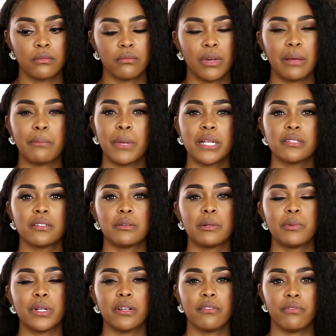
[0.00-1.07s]
like basically
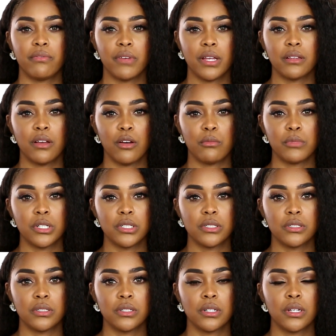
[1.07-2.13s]
went and fed the
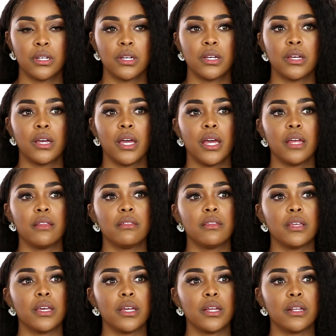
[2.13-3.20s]
homeless, and
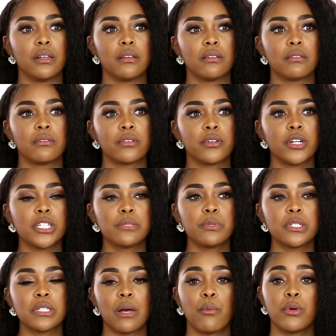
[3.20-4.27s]
then
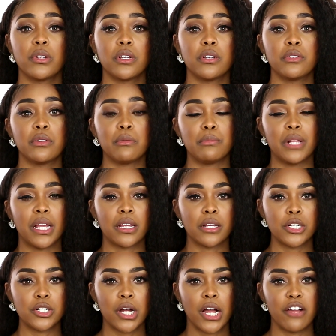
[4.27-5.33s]
Christmas I wanted to do a
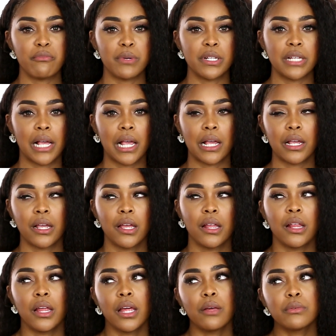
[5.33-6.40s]
blanket drive, but like
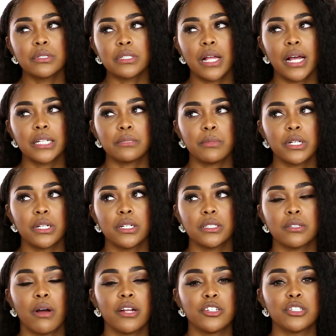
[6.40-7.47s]
it was last minute.
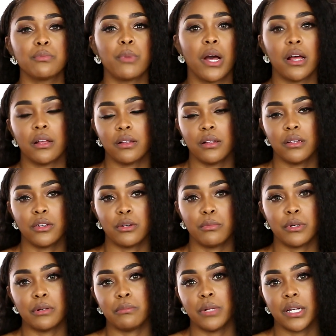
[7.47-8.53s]
So I just bought a little
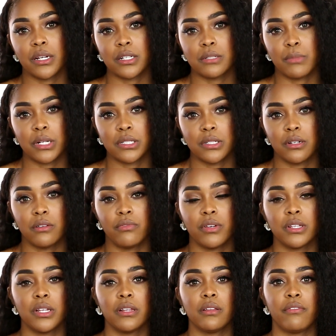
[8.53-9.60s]
bit of blankets myself.
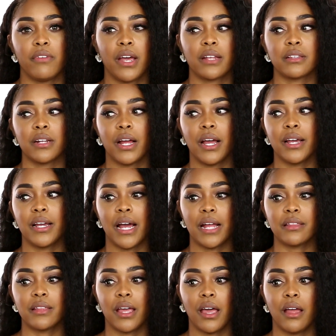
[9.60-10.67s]
And then the fact that I
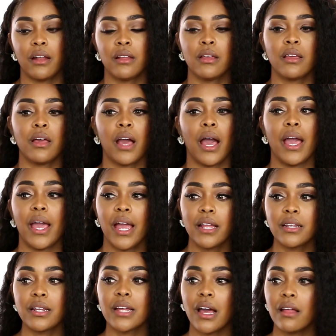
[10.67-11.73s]
got that, I
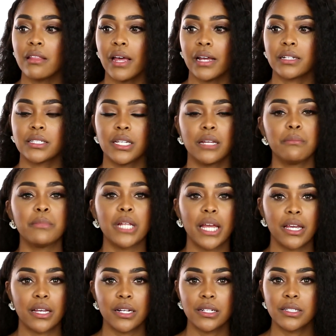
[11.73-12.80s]
handed out like 10
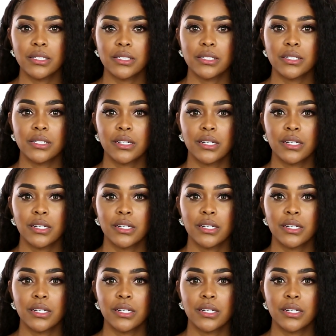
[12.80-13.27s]
blankets.